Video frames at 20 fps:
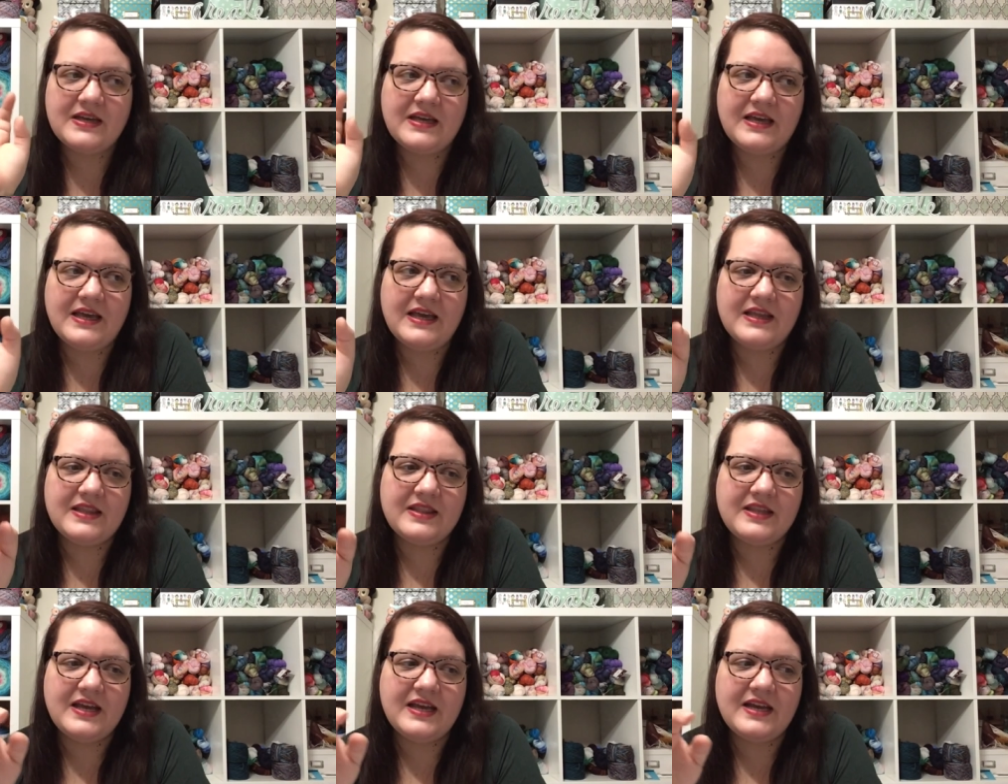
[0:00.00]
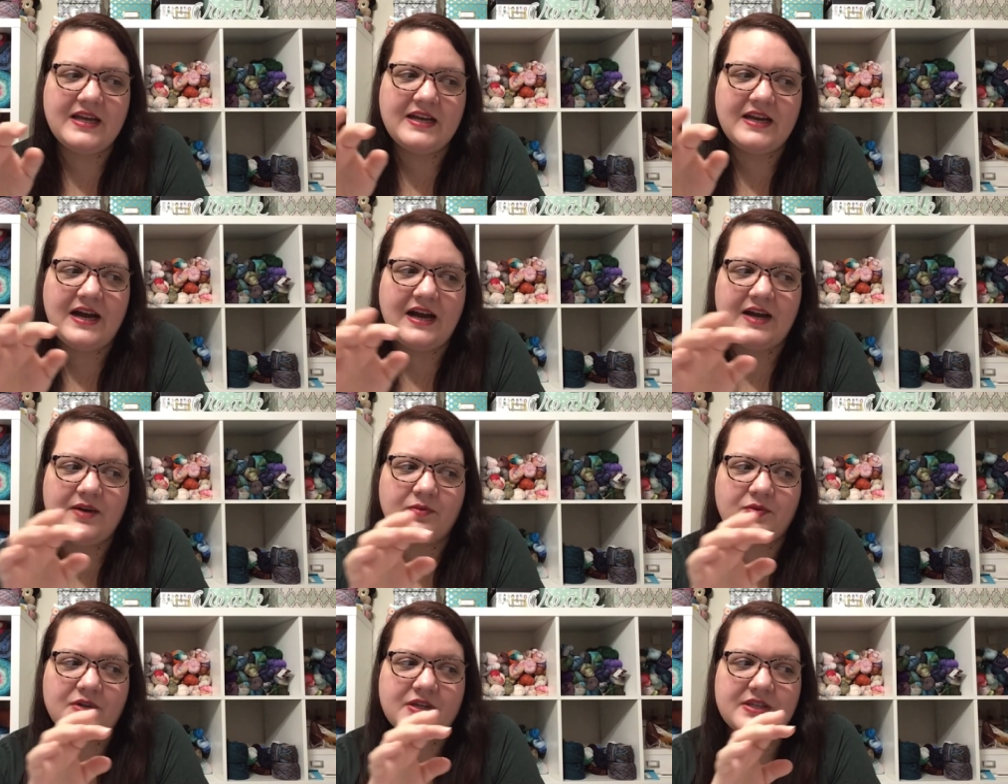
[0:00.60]
And then I
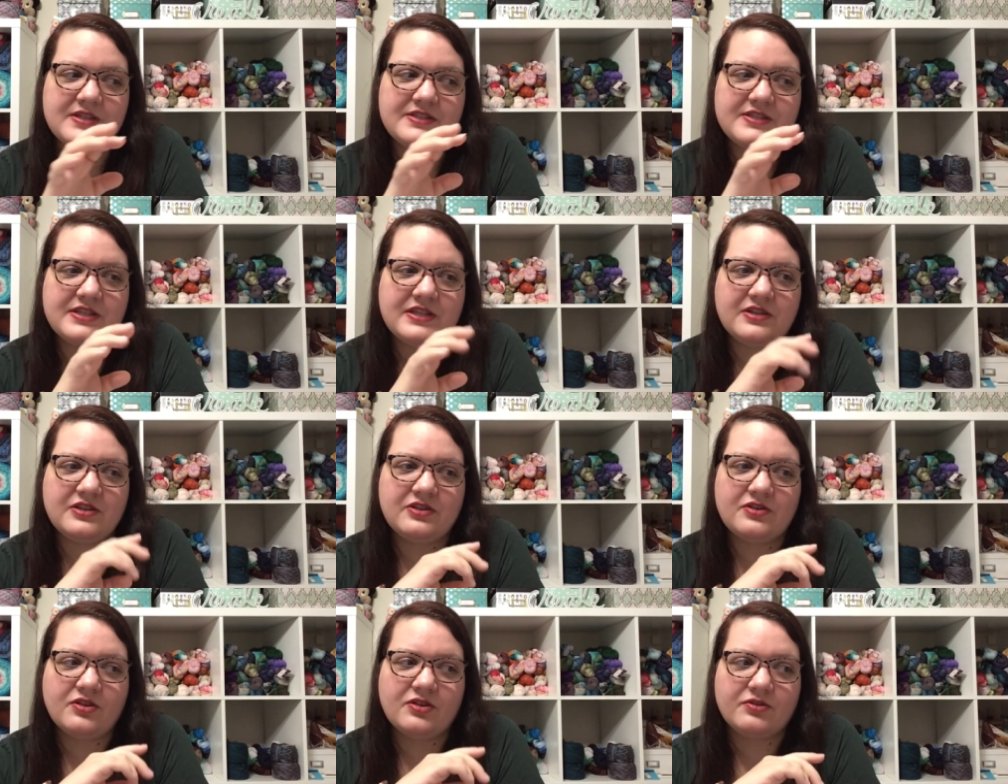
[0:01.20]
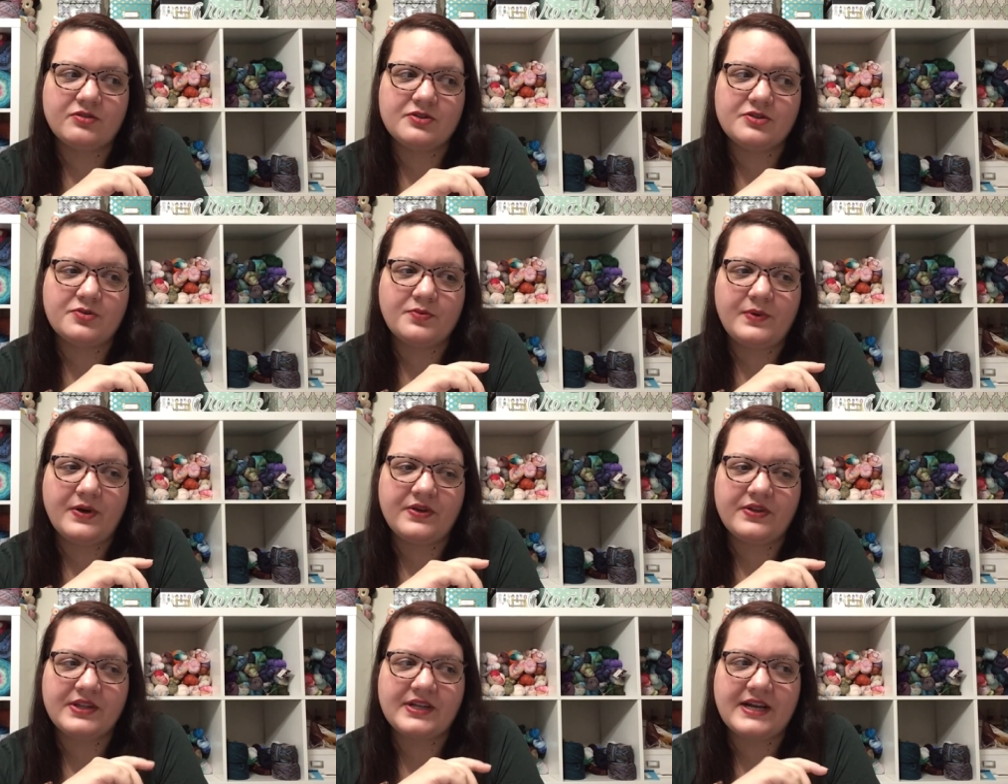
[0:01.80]
will continue through
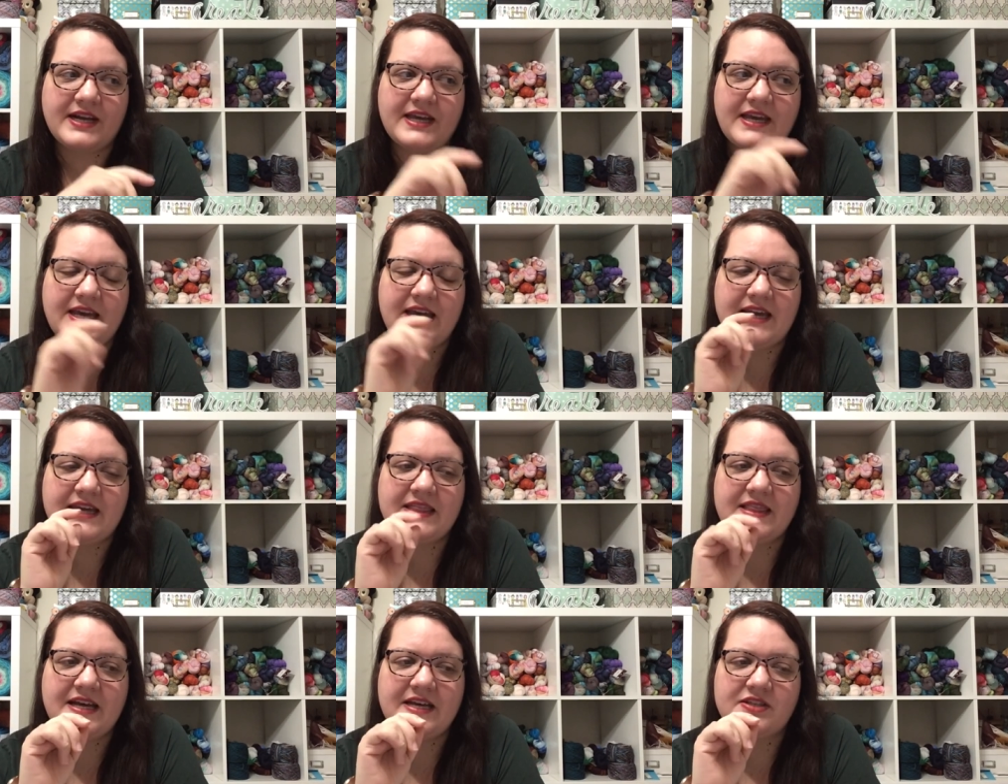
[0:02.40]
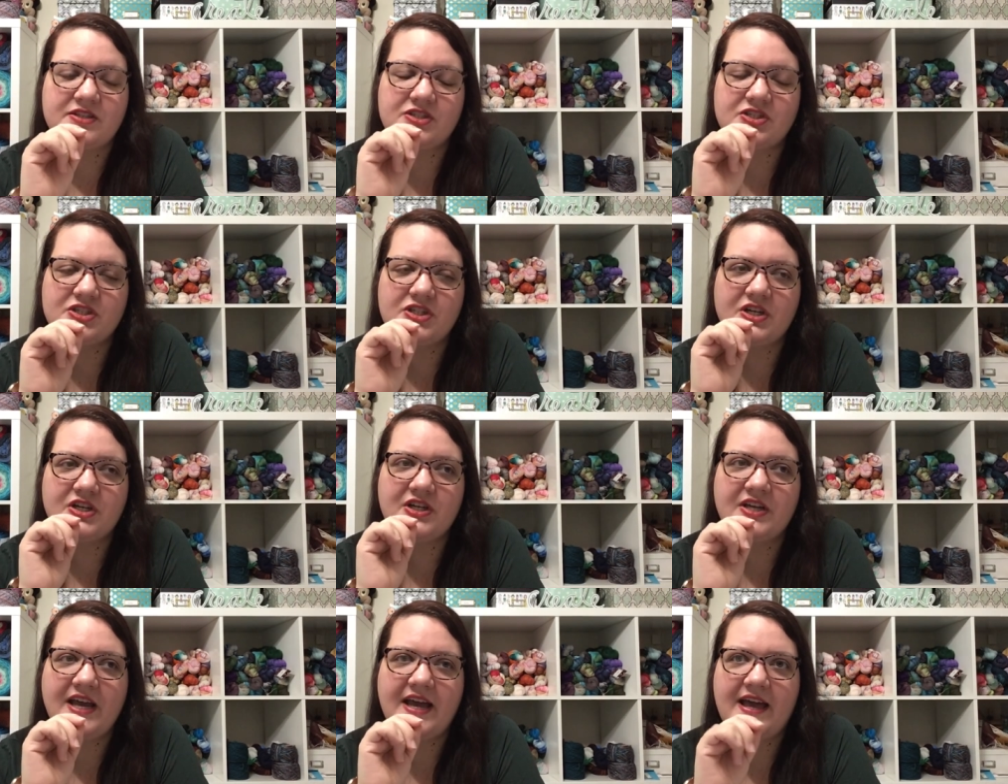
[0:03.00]
12th night. And that
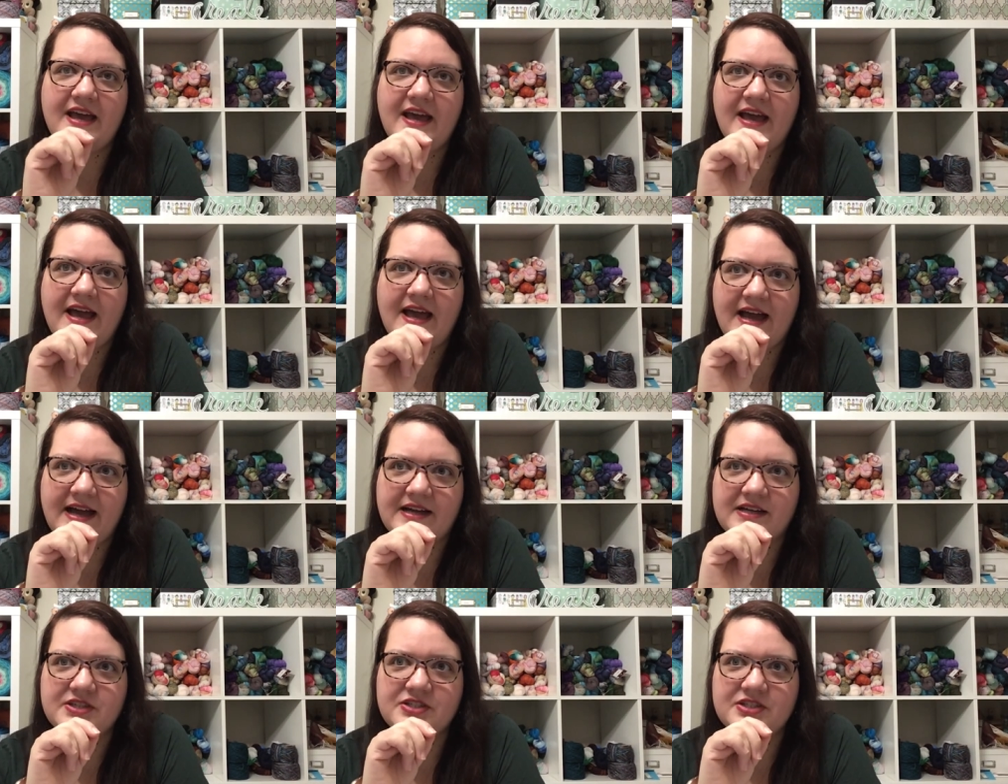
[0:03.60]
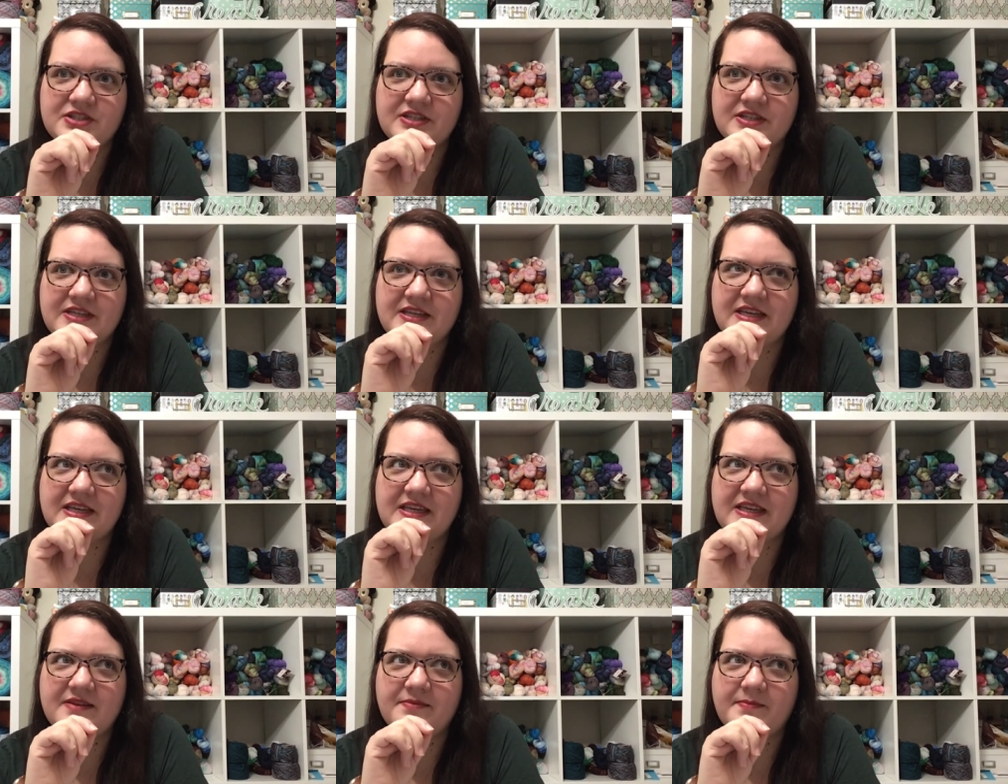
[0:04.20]
should actually
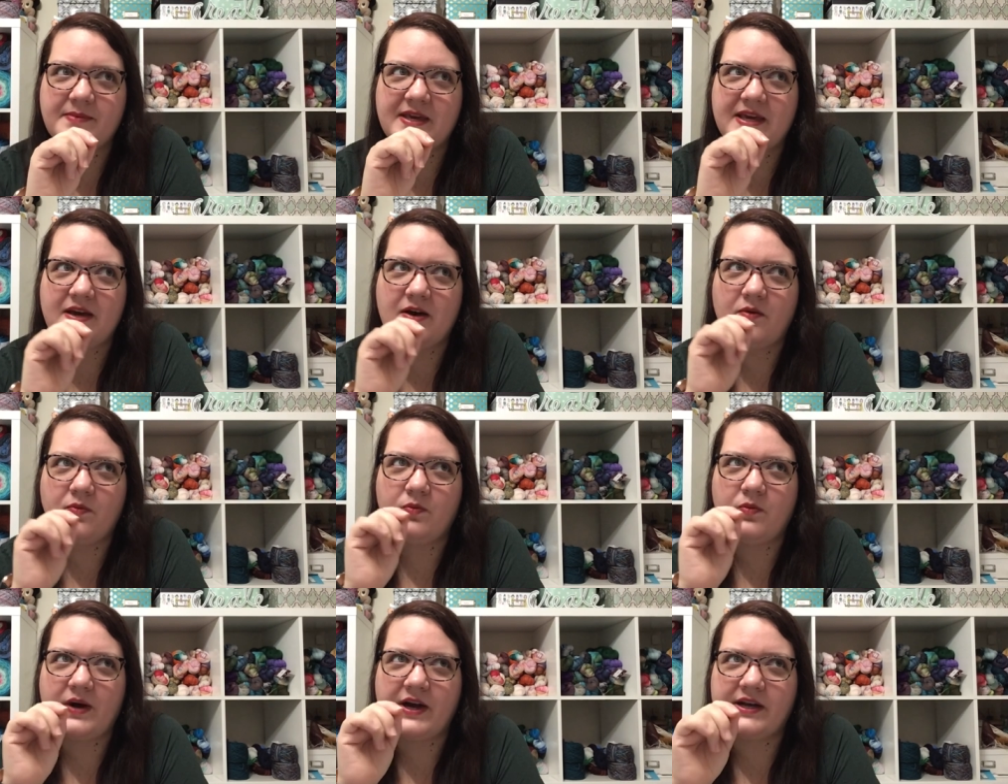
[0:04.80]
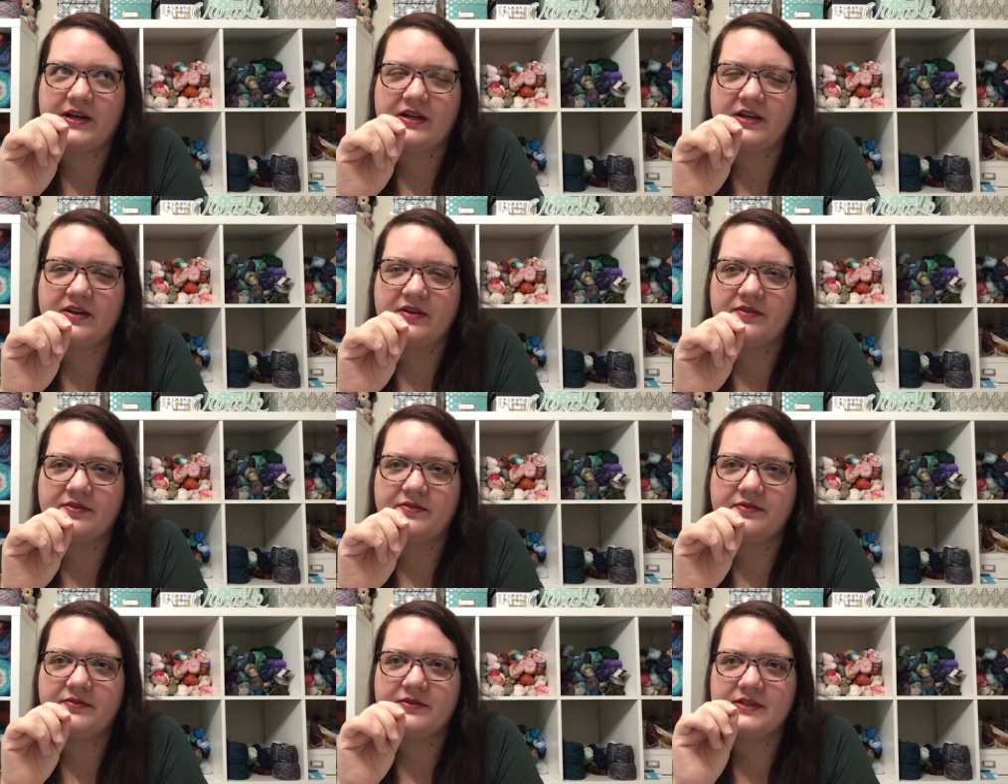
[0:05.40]
give me a wide enough
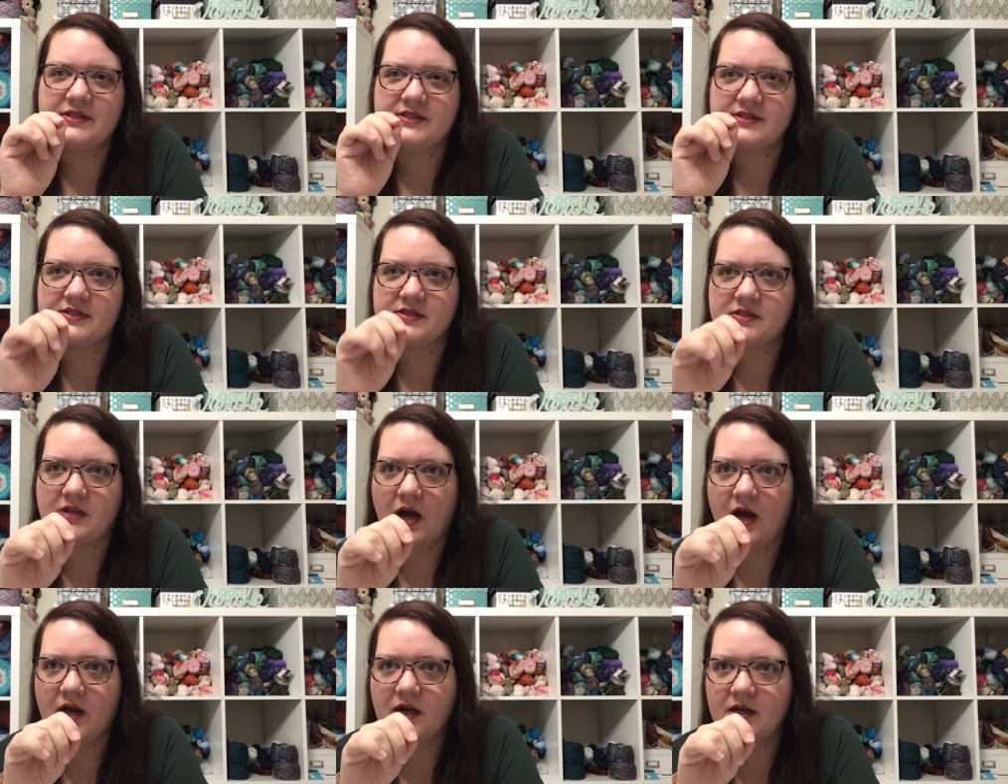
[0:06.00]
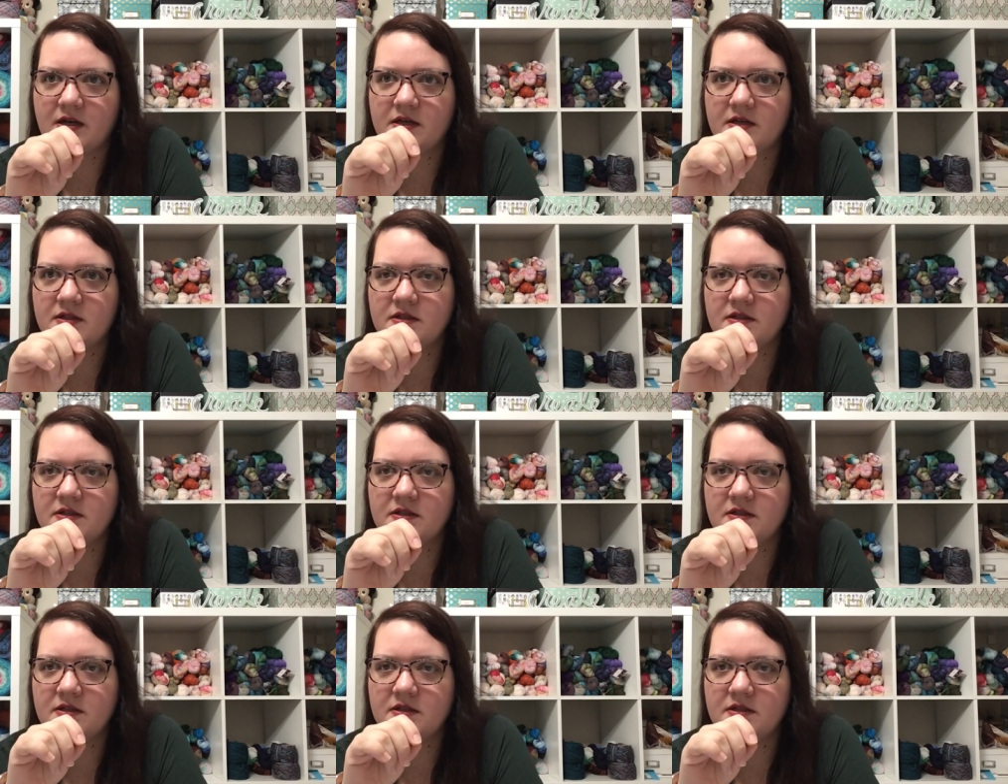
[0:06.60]
sock